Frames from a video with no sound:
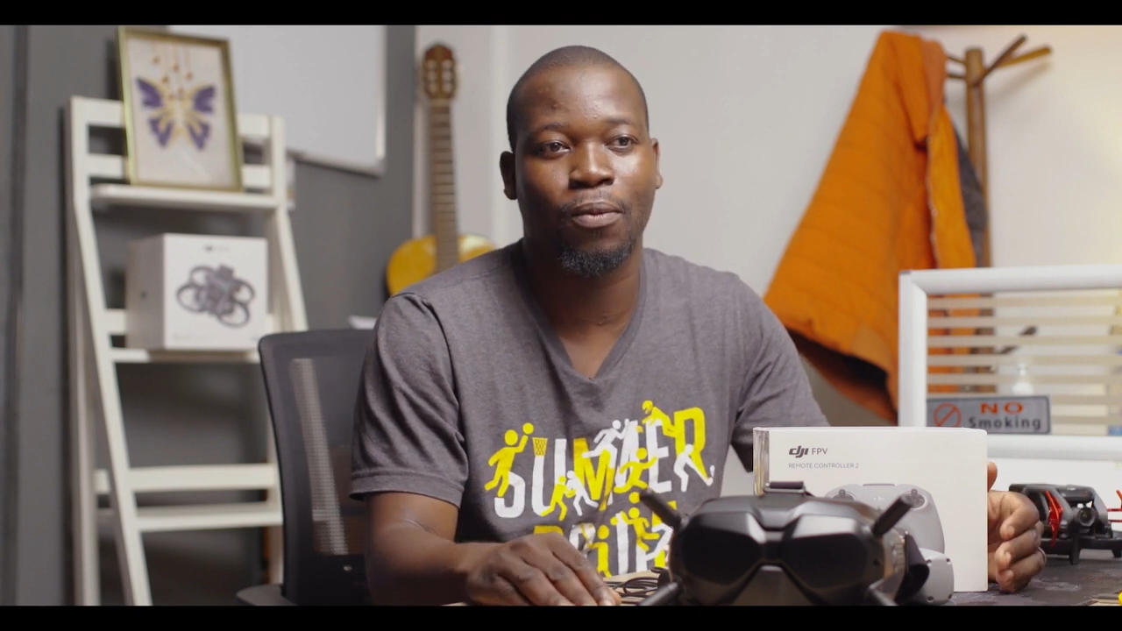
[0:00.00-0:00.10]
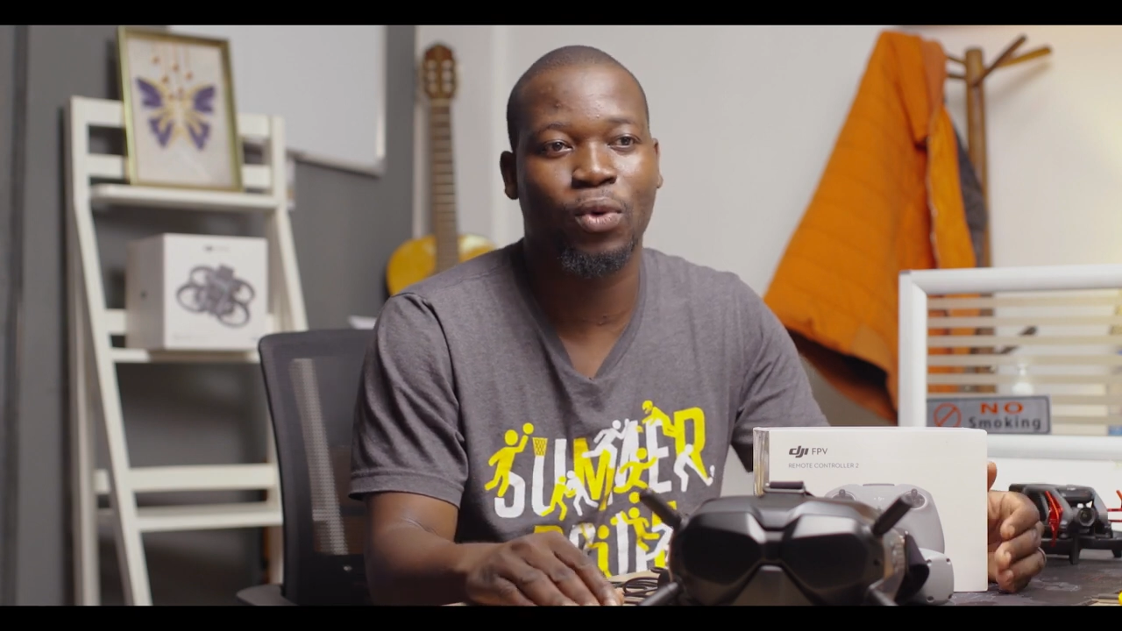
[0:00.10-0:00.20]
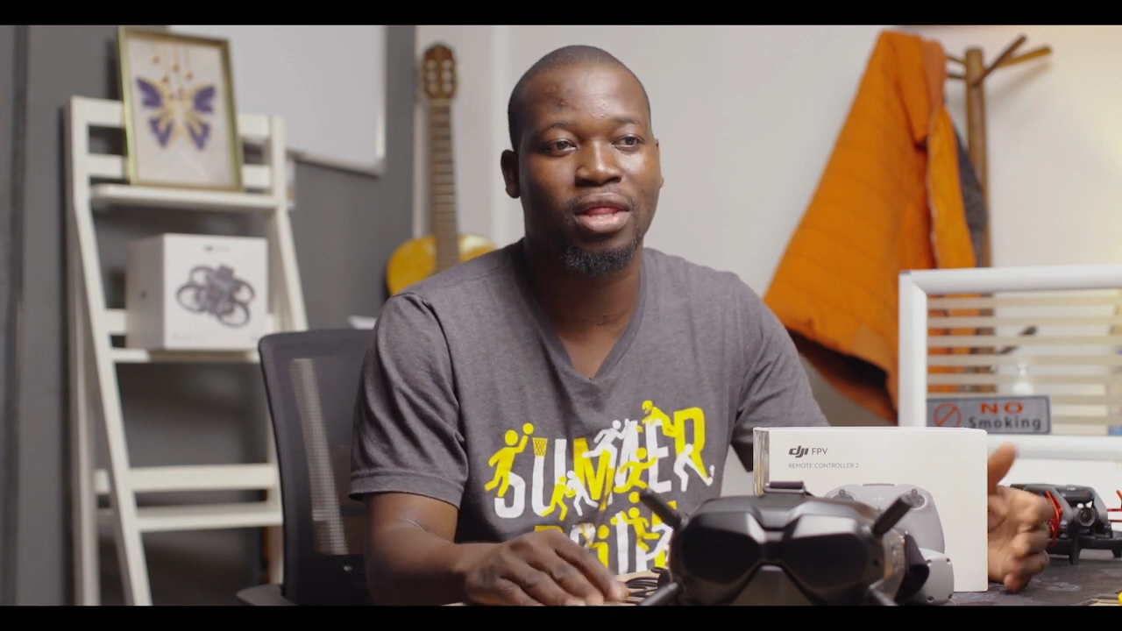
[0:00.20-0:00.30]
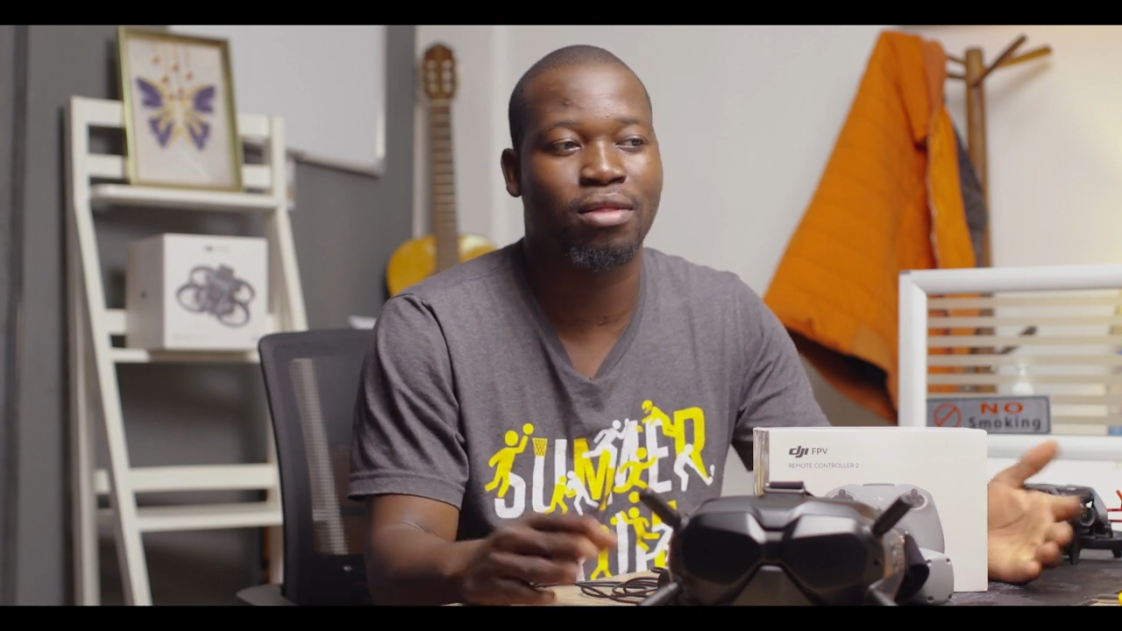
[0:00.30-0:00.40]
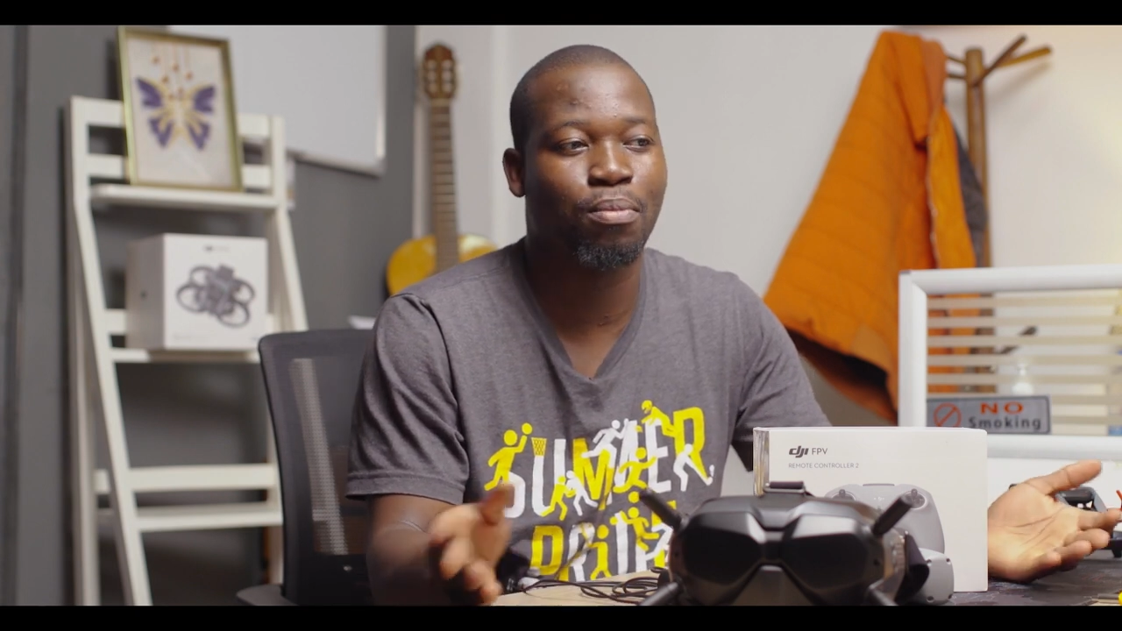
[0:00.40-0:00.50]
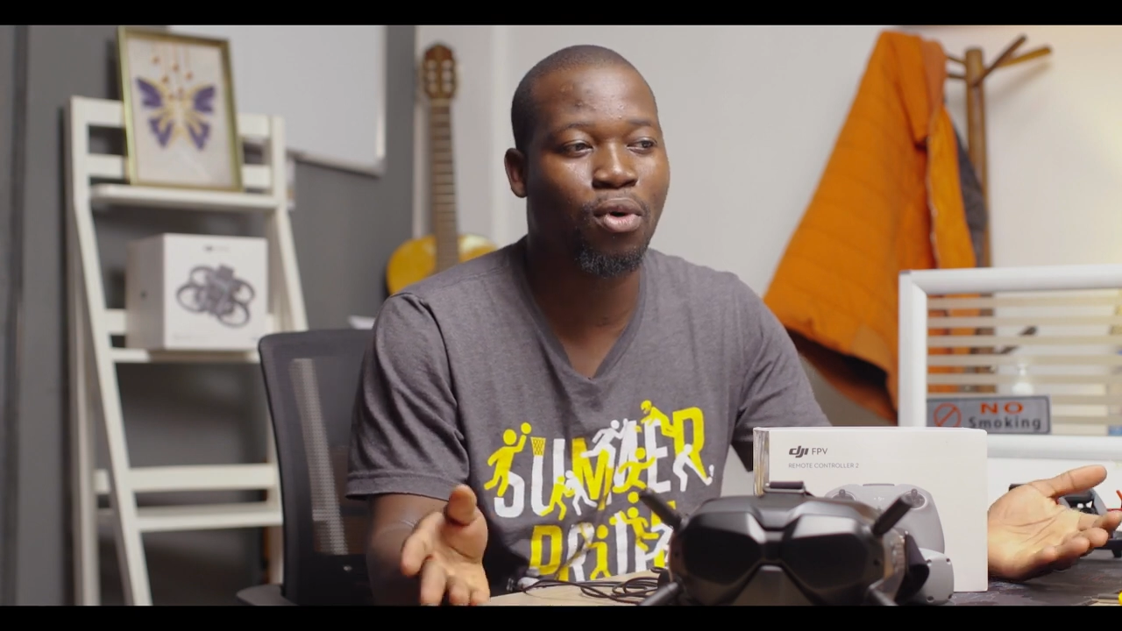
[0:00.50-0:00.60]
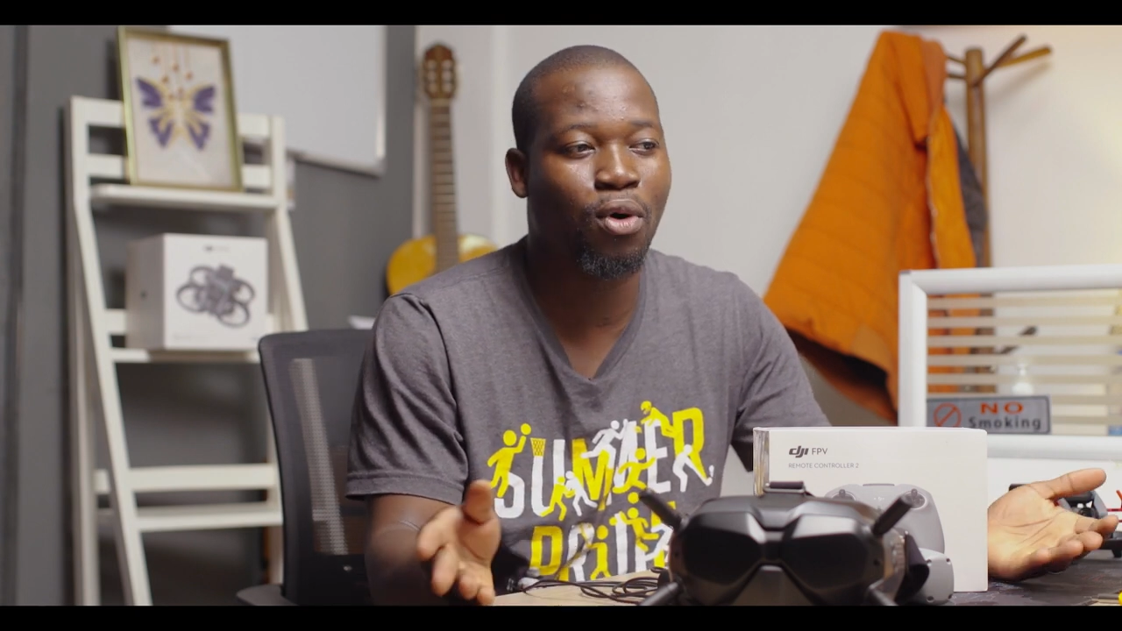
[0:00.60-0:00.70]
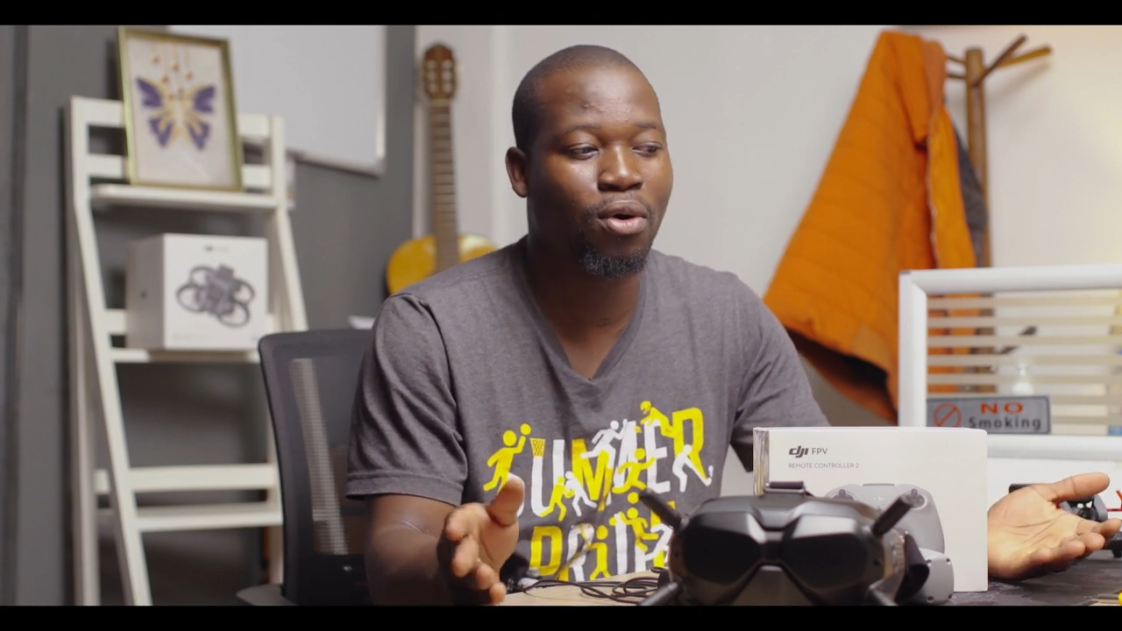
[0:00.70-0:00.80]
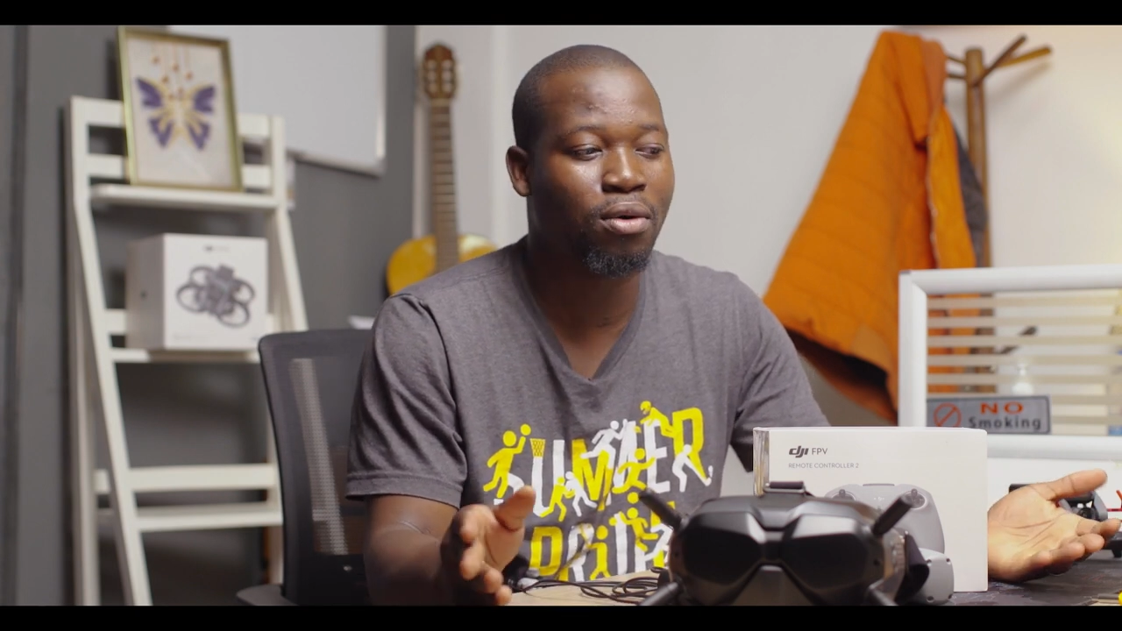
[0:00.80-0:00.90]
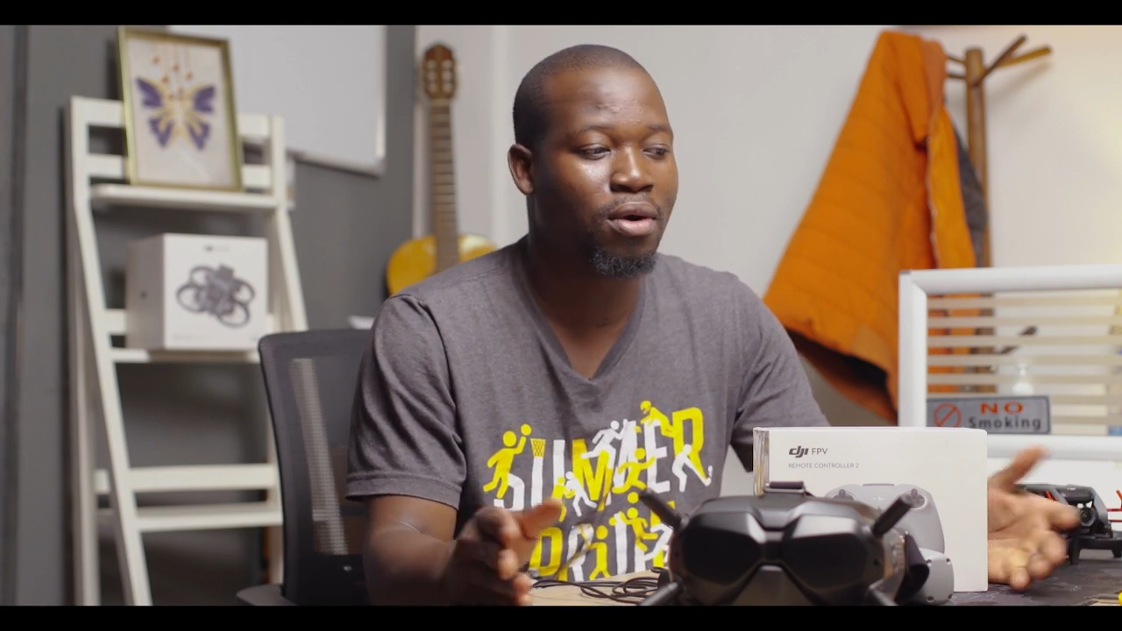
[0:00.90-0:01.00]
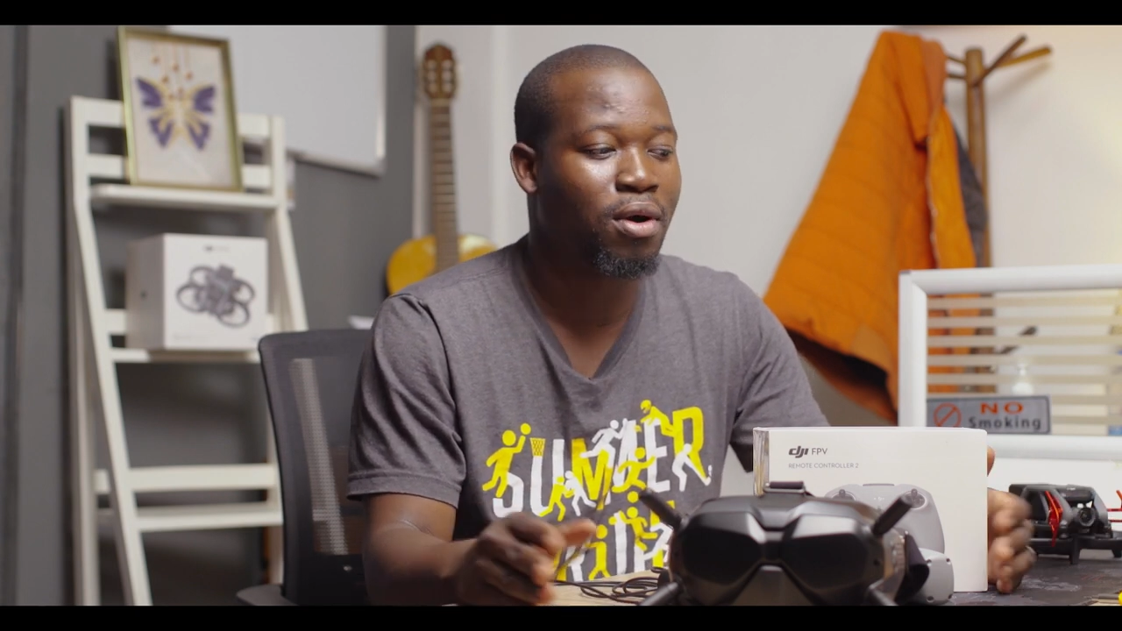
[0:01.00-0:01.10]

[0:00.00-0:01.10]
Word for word: with more